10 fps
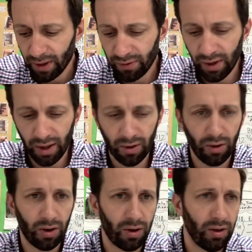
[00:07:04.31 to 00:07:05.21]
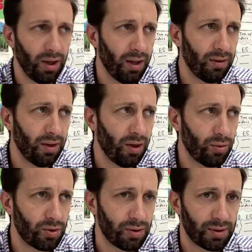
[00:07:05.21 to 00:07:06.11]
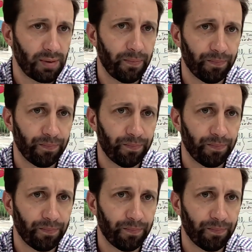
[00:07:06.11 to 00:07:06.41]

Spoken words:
that are in the oceans.